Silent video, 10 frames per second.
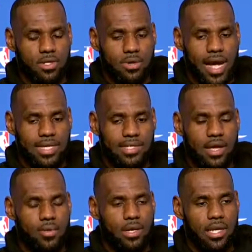guys that
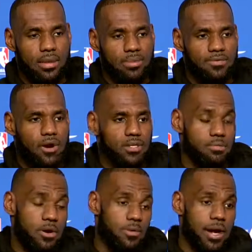they wanted to keep as far as
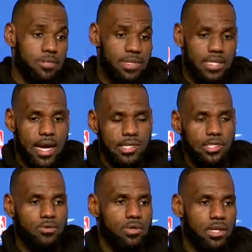bird rights
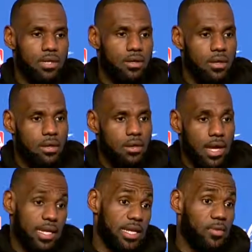besides UD
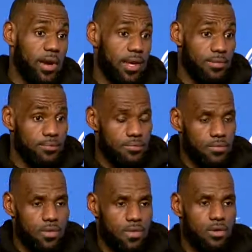and D Wade.
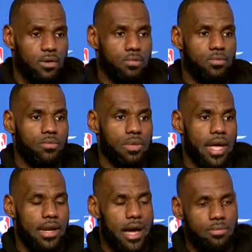You know, they
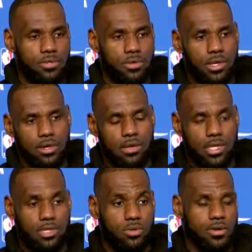had the opportunity to go
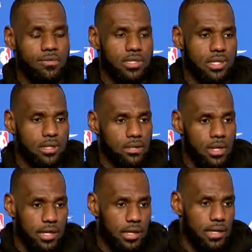get two of us, and
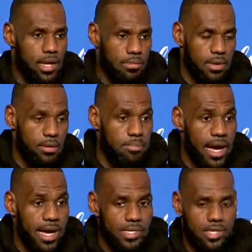they did that in me and
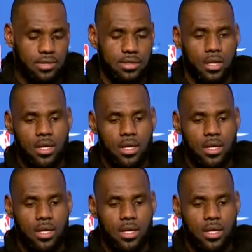Bosch, and